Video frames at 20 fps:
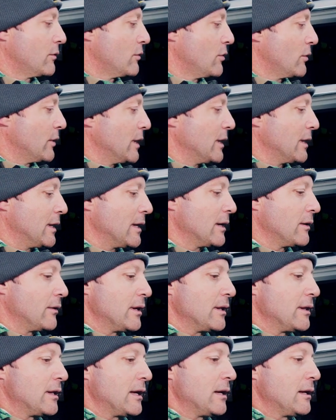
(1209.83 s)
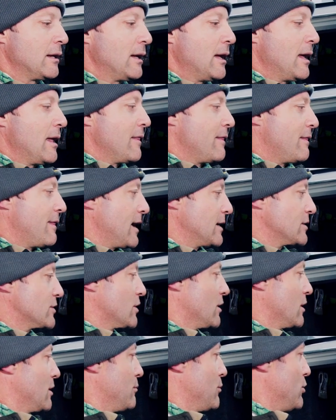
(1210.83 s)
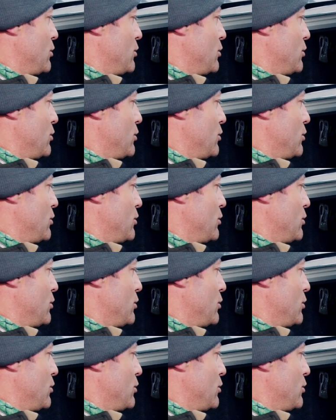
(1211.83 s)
cooking gear in there. That's gonna